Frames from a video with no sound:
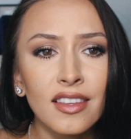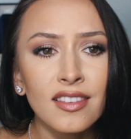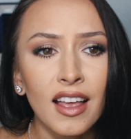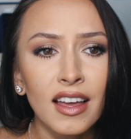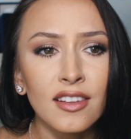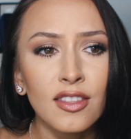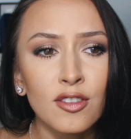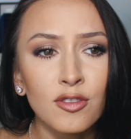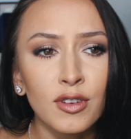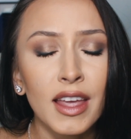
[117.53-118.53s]
the side of the
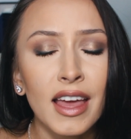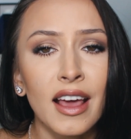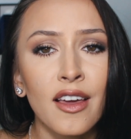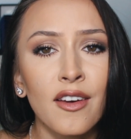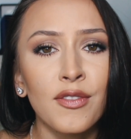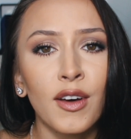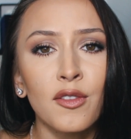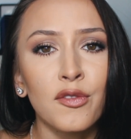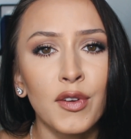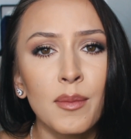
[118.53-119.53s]
street, and I
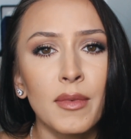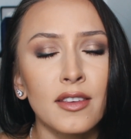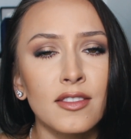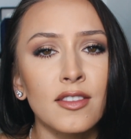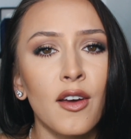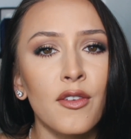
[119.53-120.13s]
felt famous